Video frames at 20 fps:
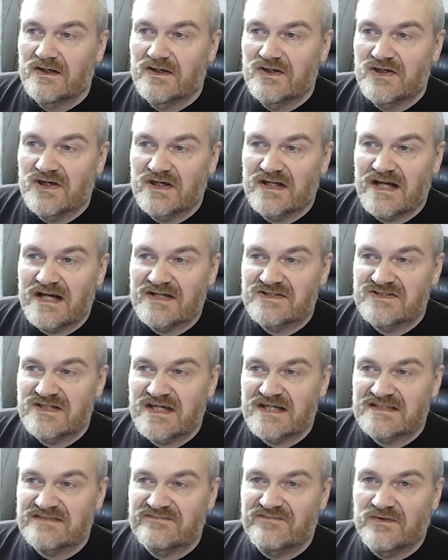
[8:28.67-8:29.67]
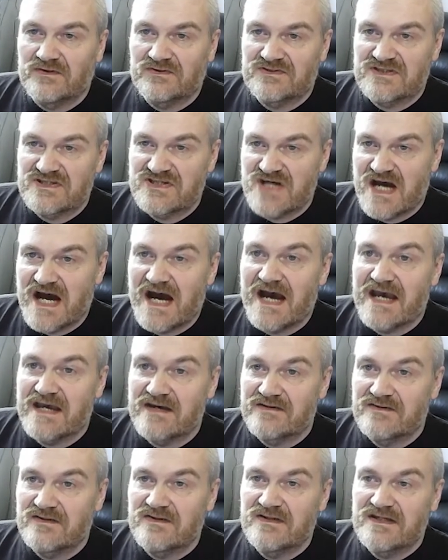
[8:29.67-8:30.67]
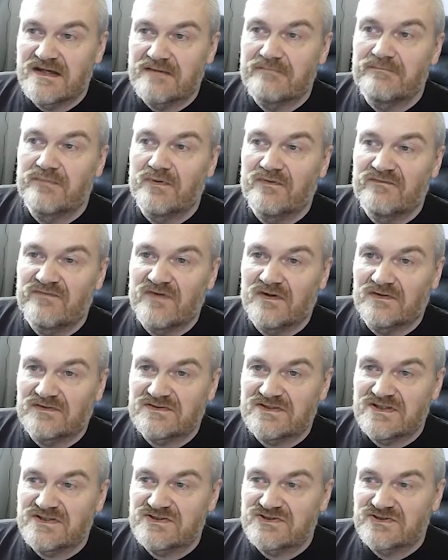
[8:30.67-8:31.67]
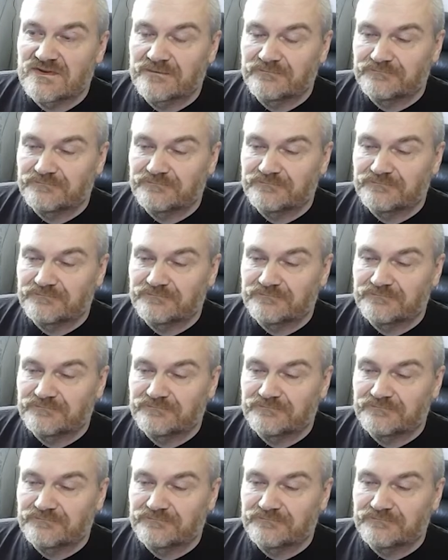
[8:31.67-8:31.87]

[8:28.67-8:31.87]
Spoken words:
you can actually get a voltage higher than the input voltage.